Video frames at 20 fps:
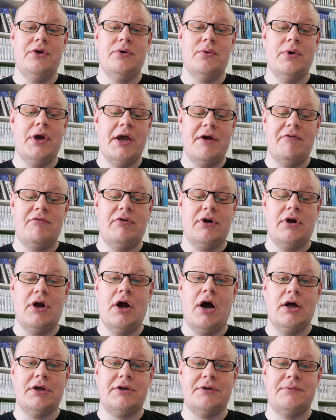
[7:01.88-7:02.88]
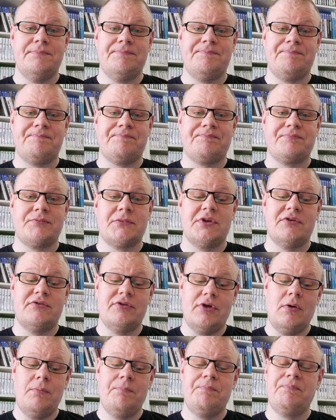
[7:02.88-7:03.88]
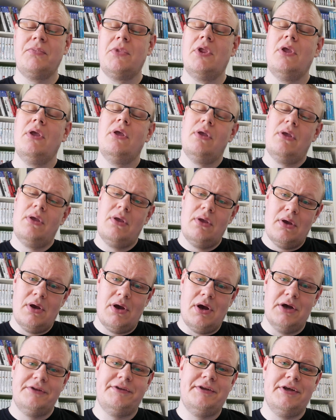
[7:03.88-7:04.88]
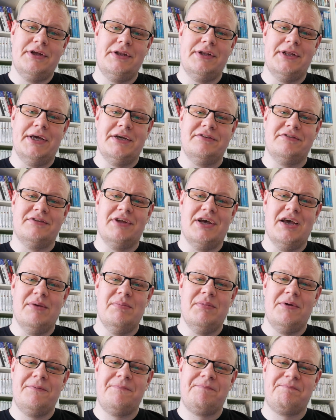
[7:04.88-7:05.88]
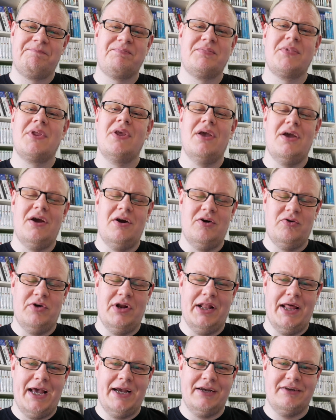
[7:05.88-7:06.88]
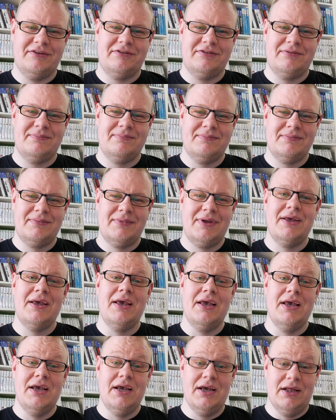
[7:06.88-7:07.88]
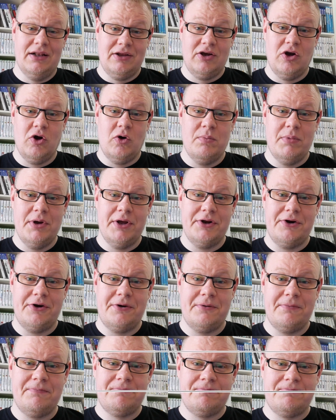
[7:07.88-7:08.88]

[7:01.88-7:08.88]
U ever got. So, until next time, relax. It'll go better.